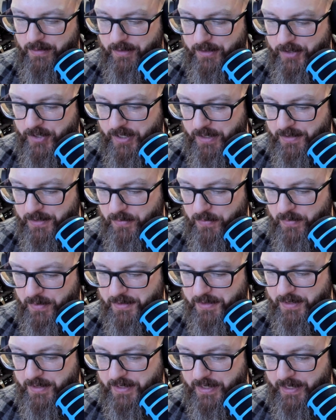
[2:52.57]
Geez, it
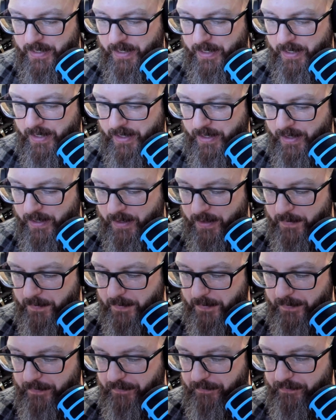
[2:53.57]
wasn't a.
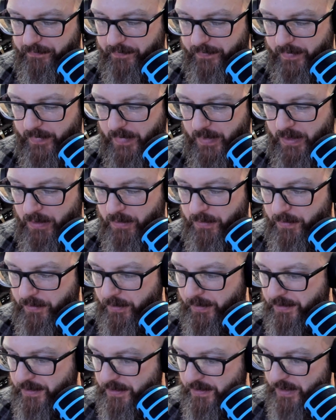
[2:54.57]
Oh,
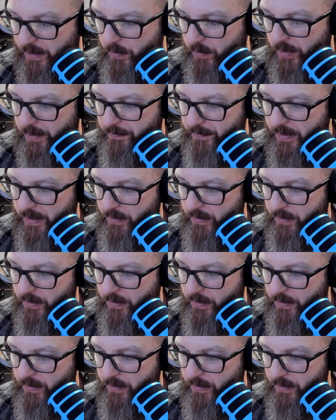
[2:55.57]
that's the same one.